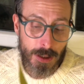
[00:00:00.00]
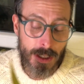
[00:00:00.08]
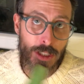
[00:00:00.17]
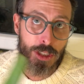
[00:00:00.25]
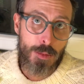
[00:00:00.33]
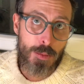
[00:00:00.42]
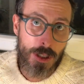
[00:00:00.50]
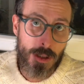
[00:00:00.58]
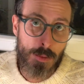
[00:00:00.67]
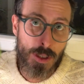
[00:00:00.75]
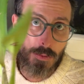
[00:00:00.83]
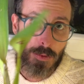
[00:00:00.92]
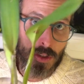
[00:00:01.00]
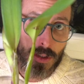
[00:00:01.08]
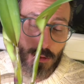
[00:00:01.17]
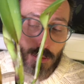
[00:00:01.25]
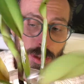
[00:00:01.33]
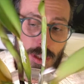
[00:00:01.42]
experiment with
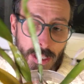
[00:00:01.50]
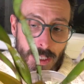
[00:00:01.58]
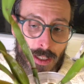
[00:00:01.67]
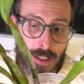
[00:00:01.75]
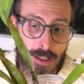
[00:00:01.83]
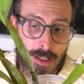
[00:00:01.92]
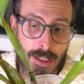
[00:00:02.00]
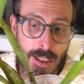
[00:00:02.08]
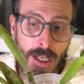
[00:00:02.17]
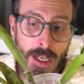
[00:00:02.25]
your plants.